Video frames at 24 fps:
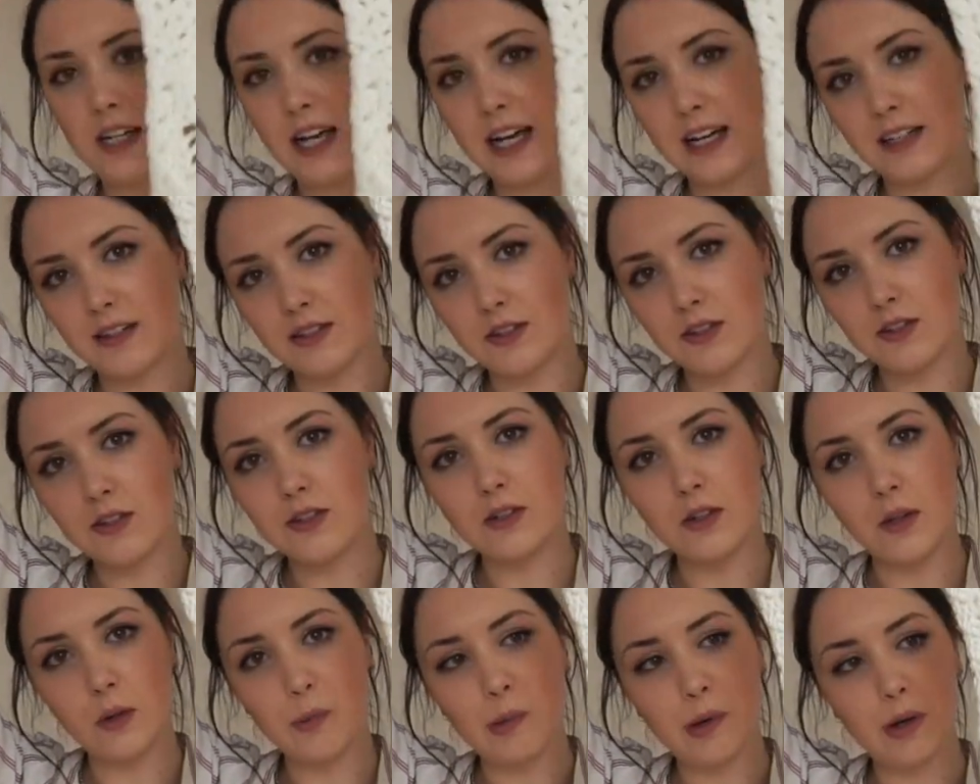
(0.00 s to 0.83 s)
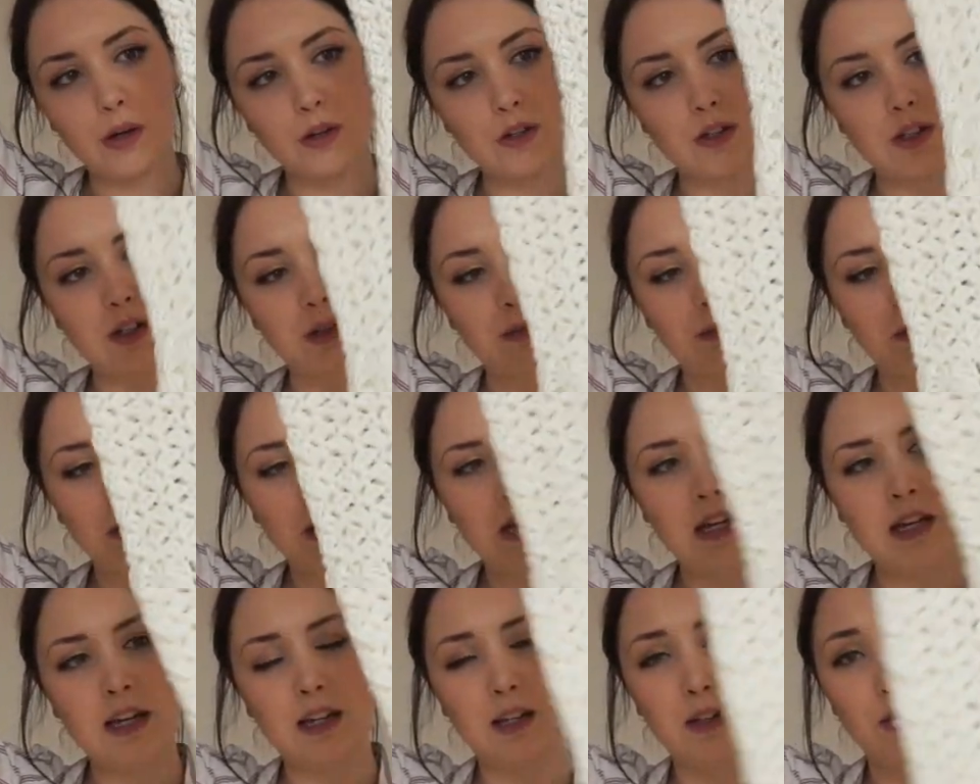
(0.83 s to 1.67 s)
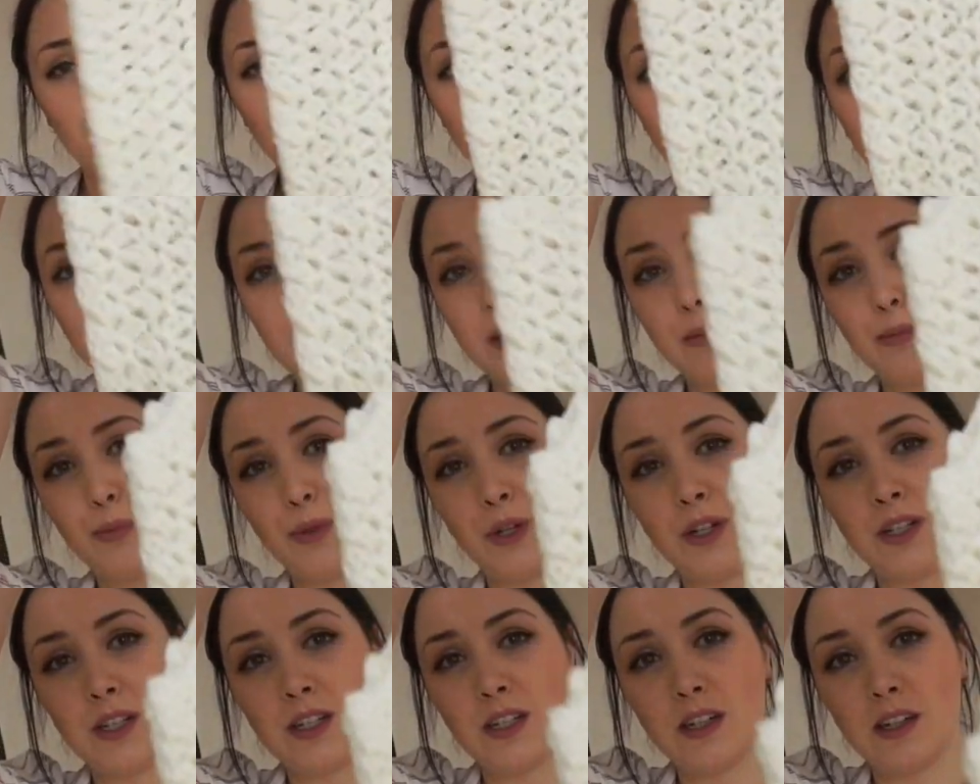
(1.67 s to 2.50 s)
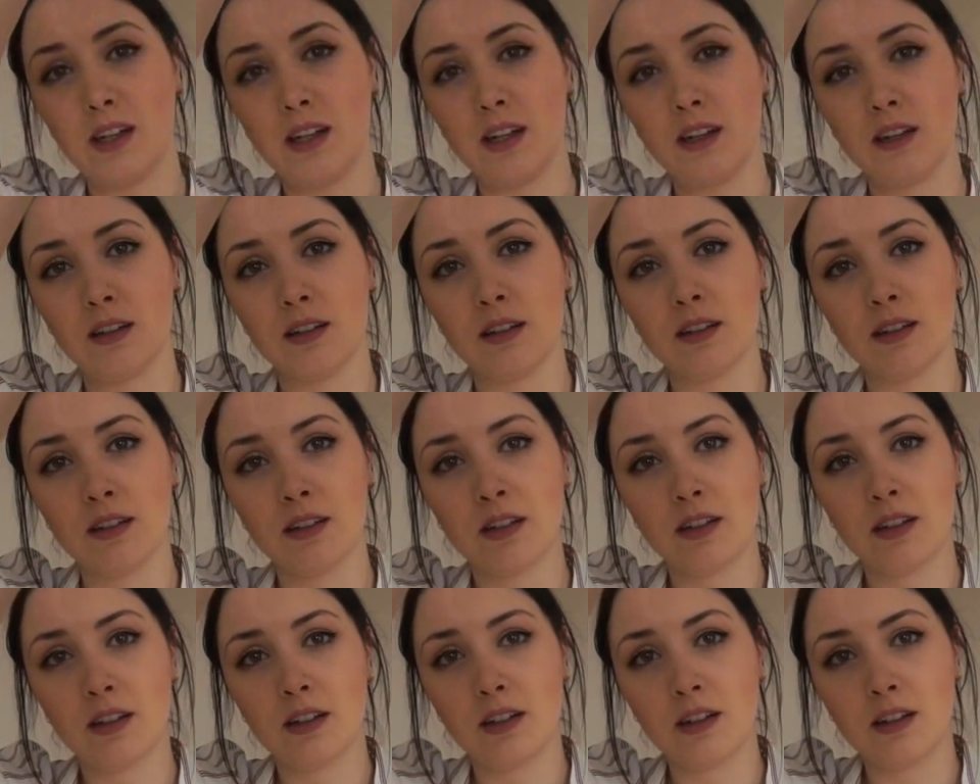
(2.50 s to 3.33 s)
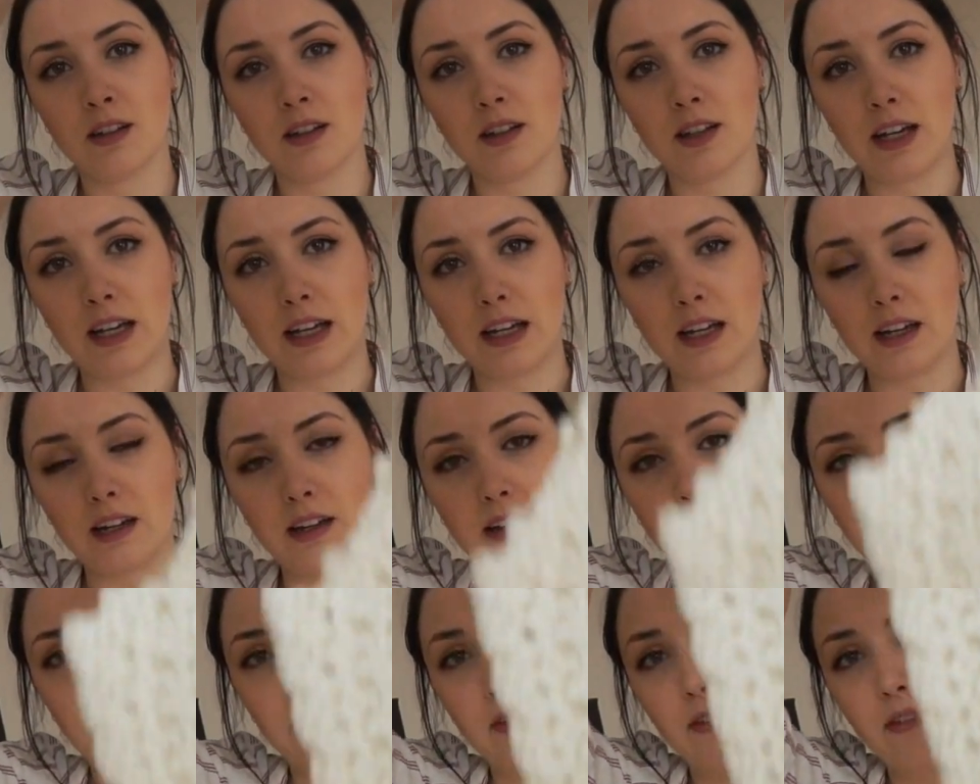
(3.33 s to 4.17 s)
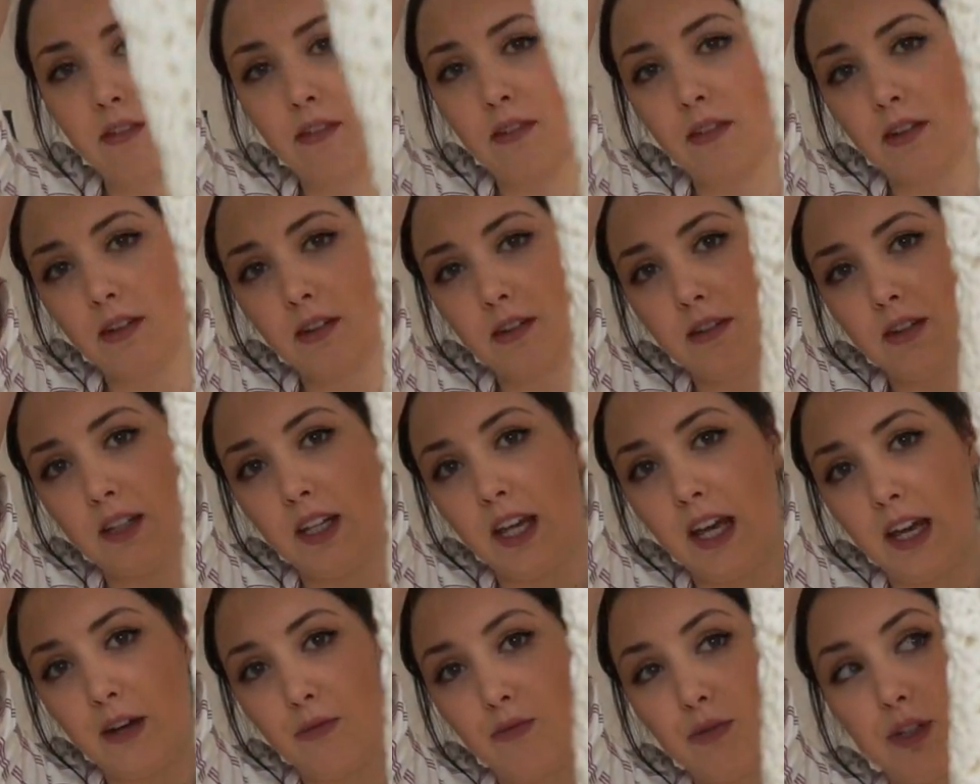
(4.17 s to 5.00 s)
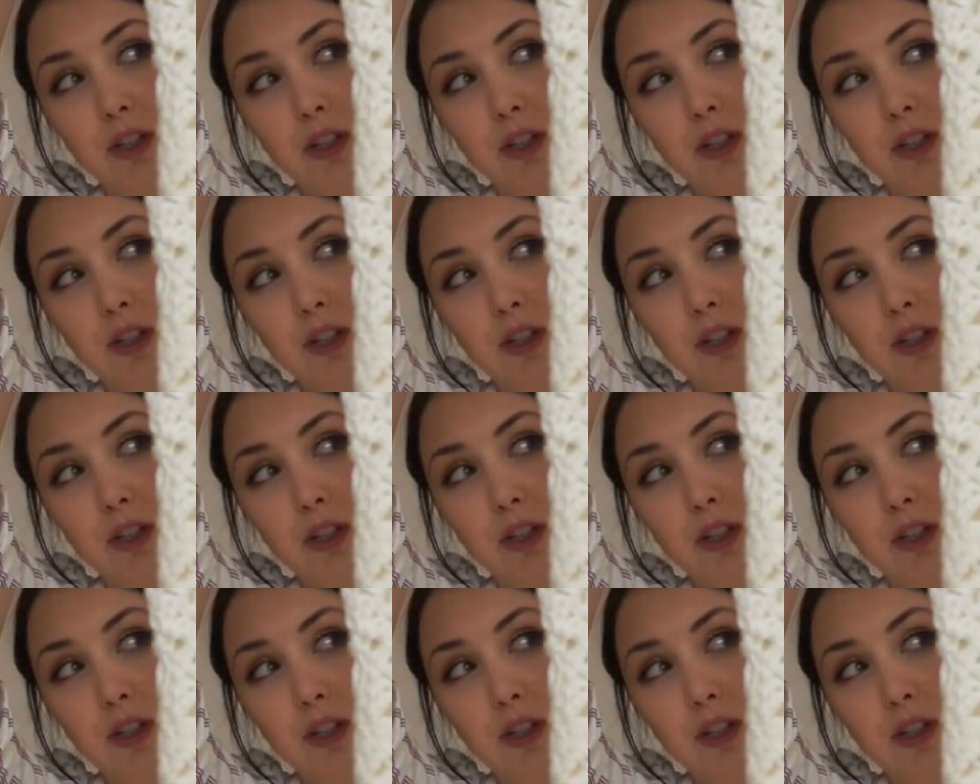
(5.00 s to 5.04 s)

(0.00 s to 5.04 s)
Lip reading: tassels on the bottom. It's really pretty and yeah, I